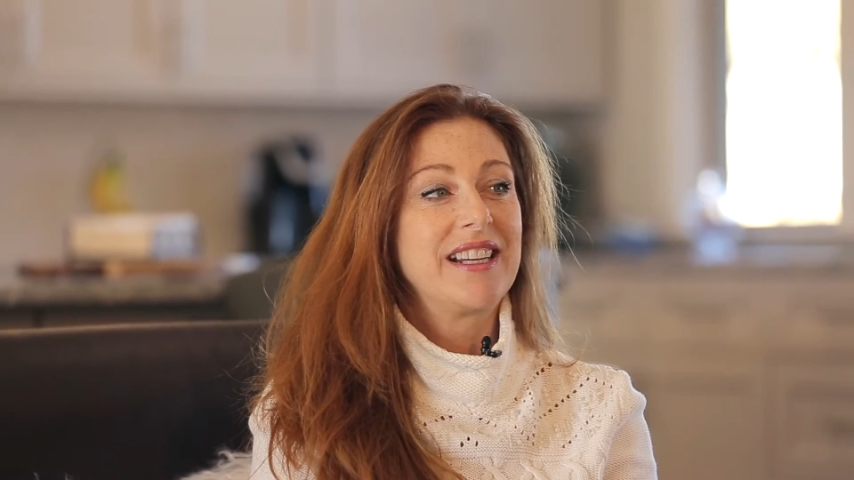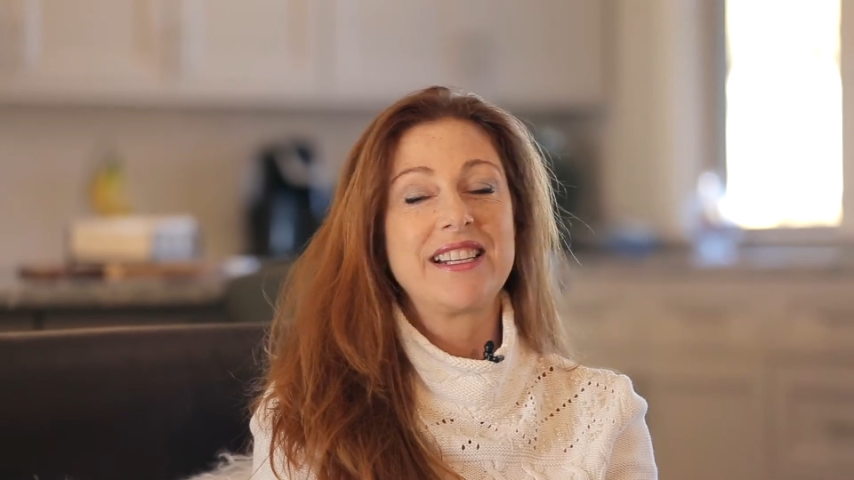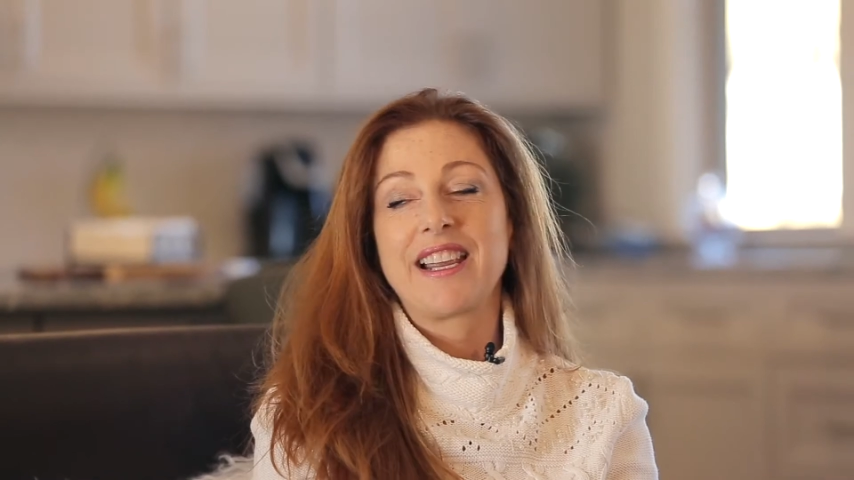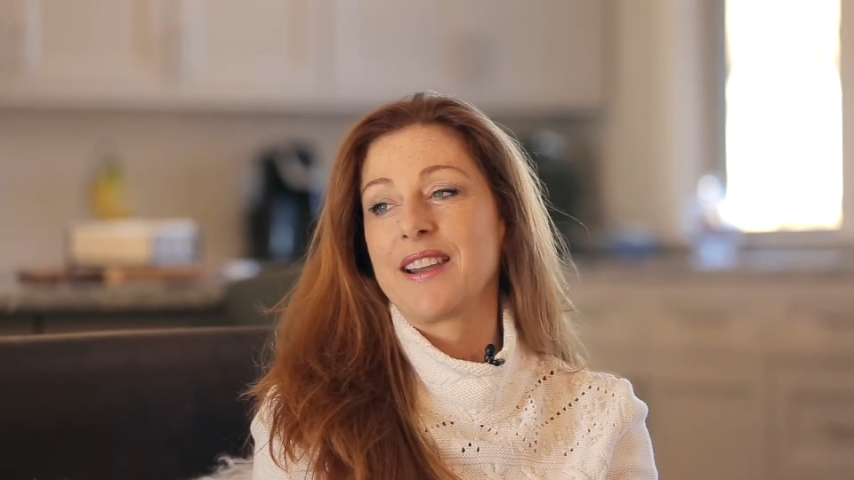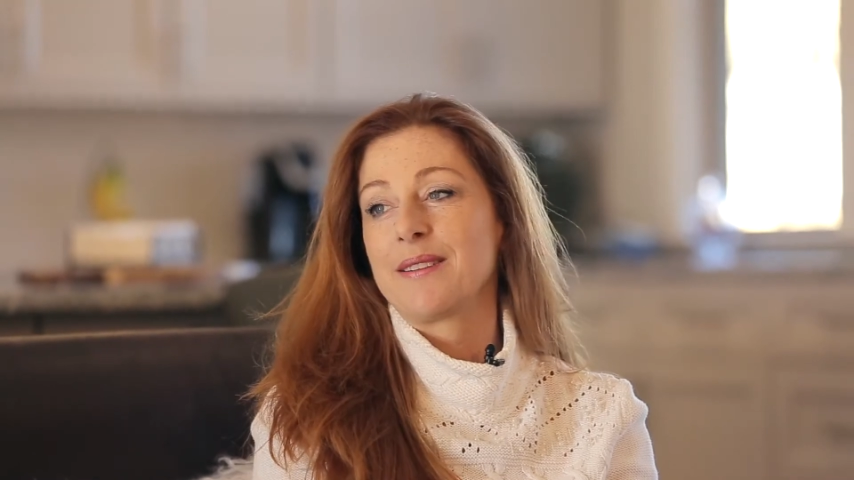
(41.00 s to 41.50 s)

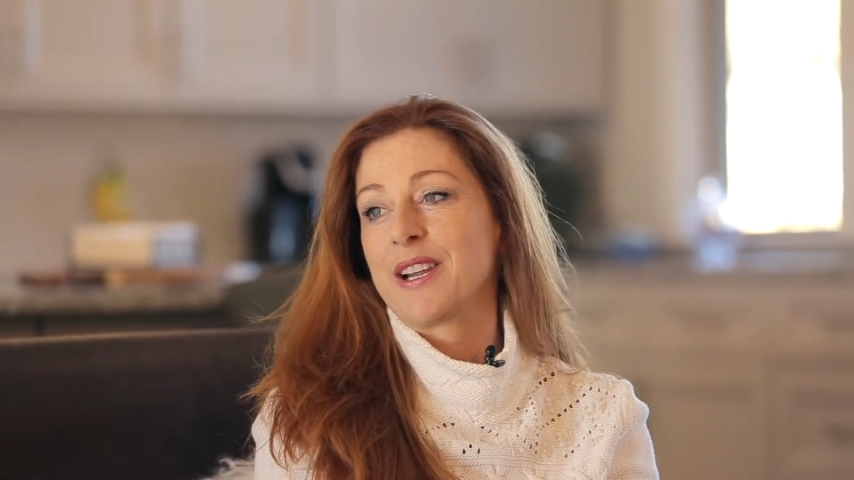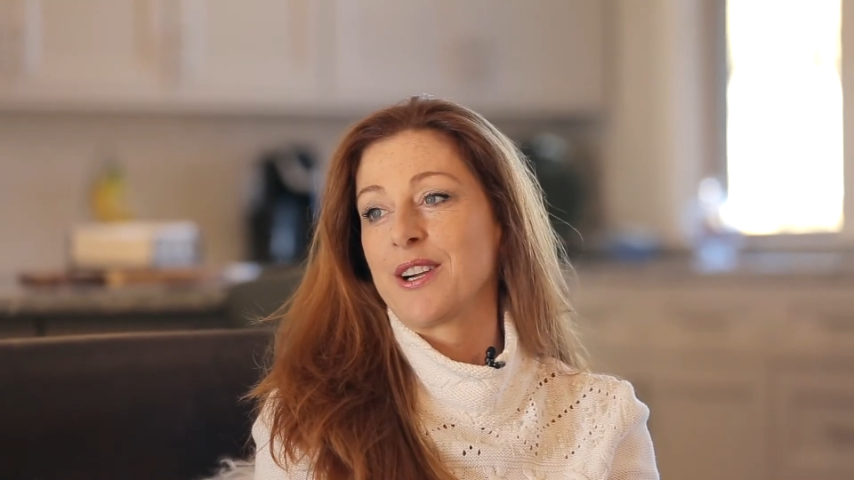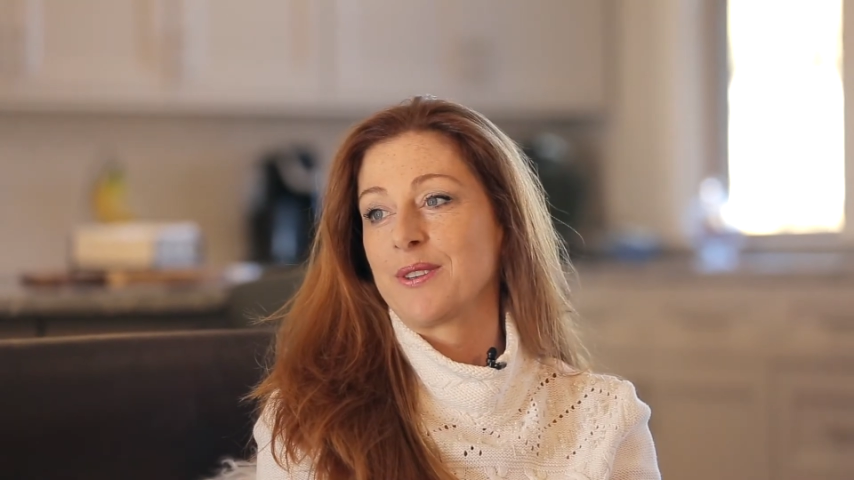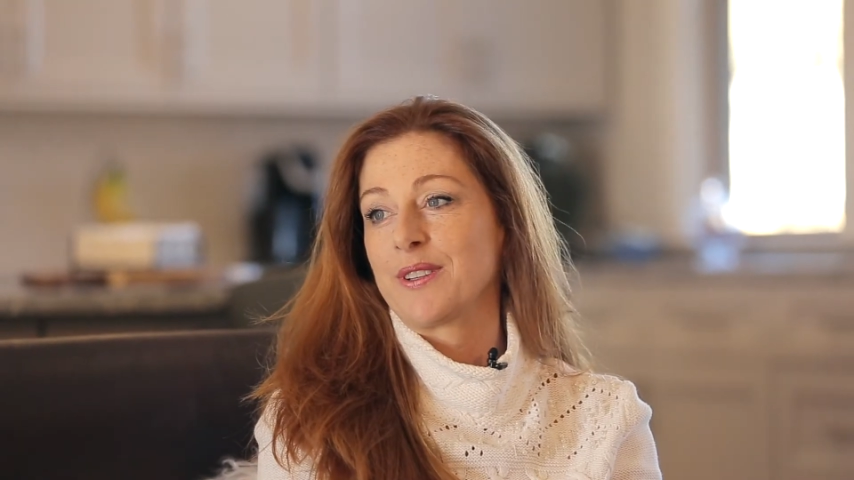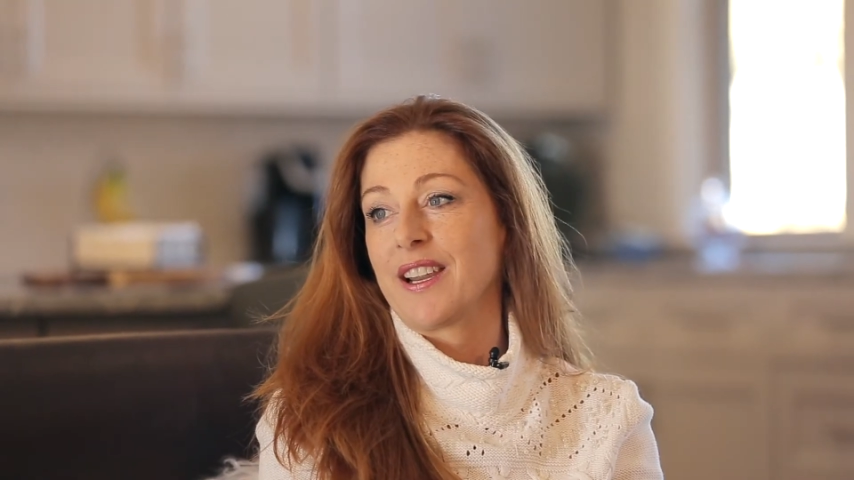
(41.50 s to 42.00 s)
he came
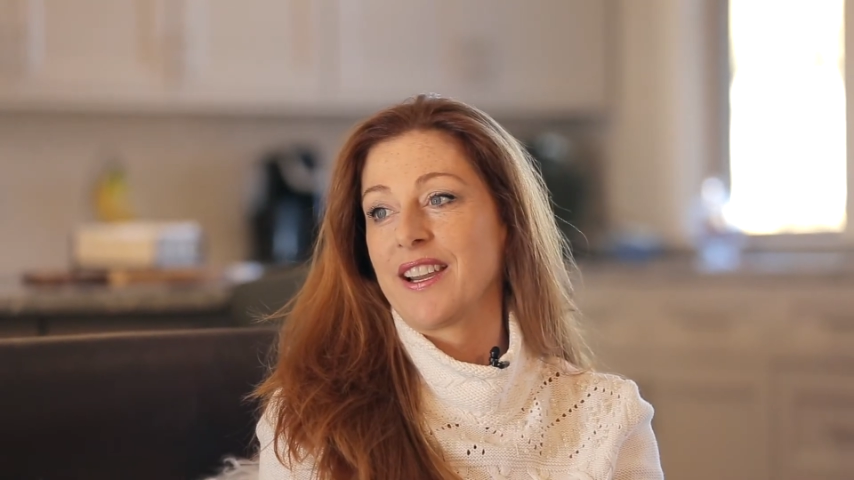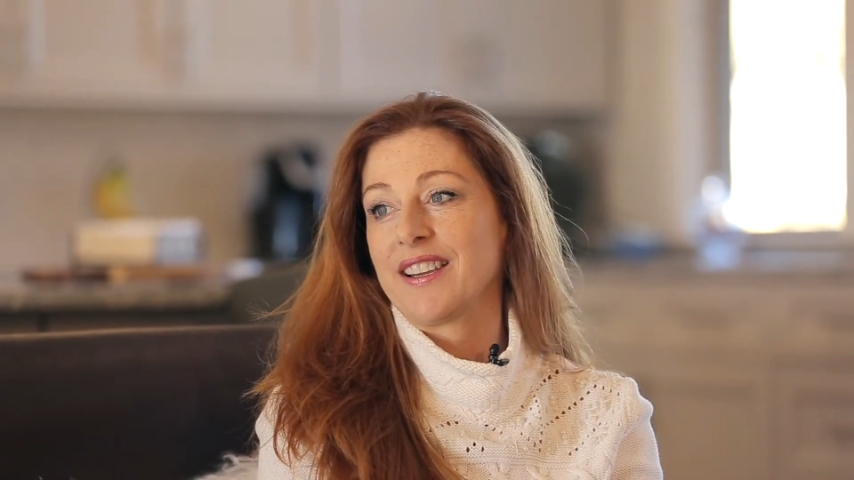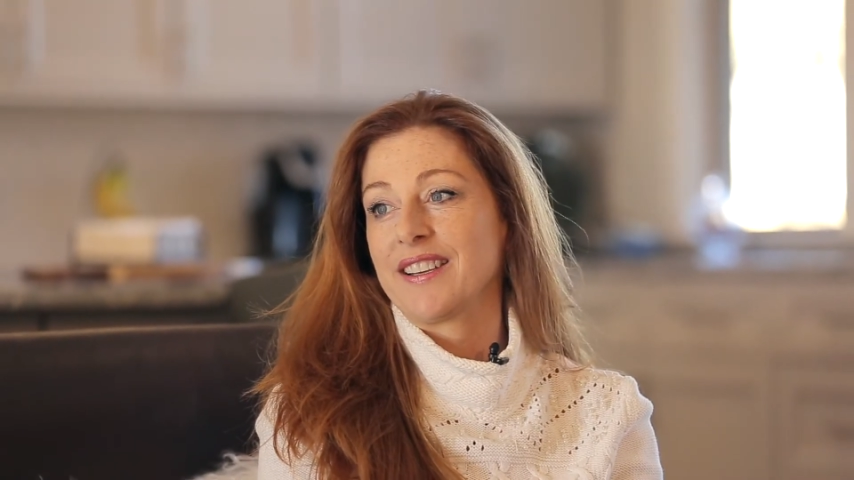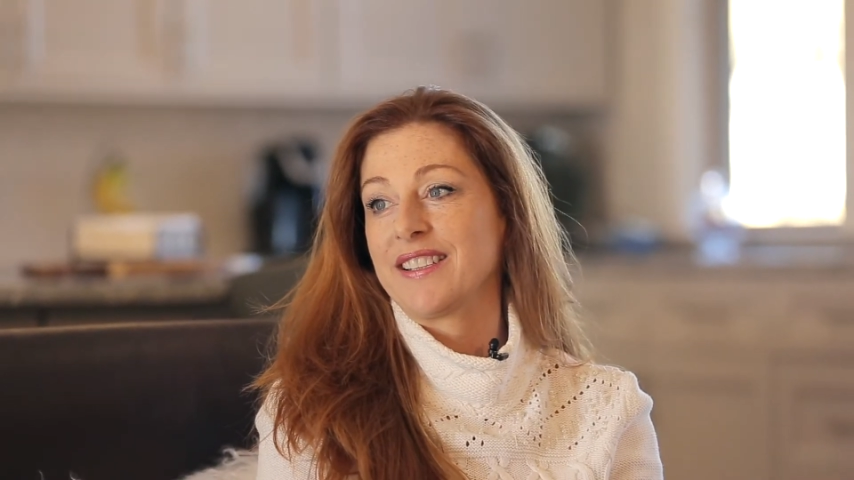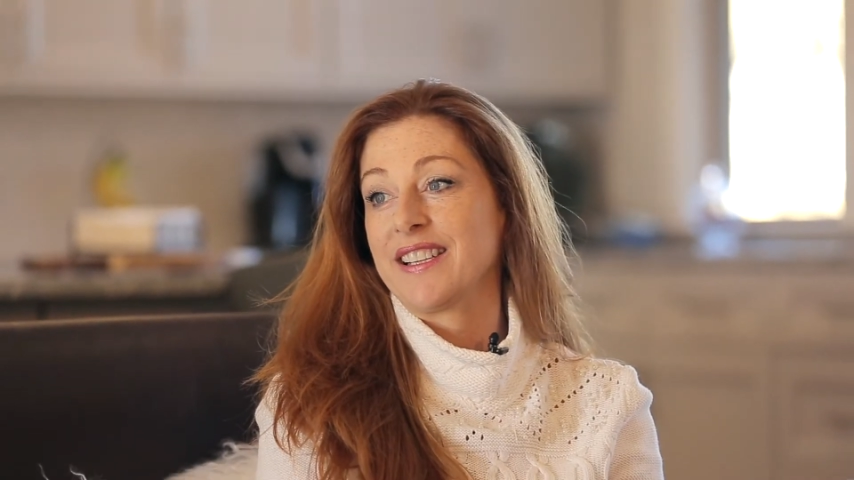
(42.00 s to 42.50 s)
out
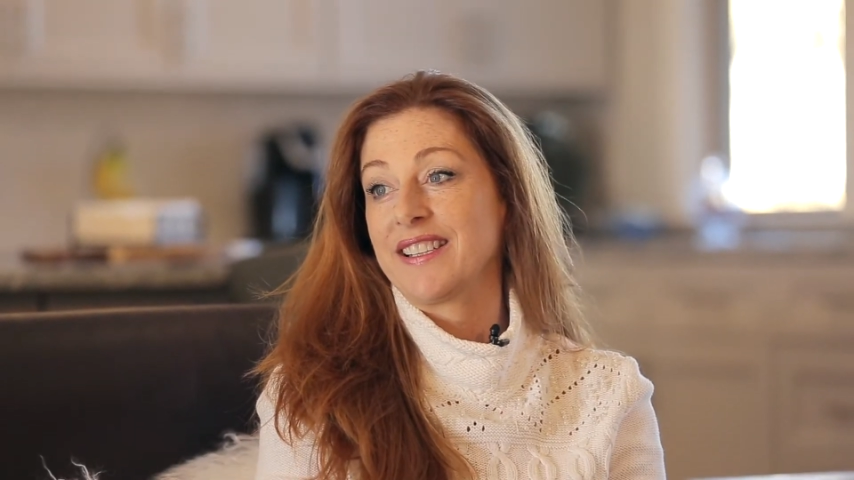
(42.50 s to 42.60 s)
and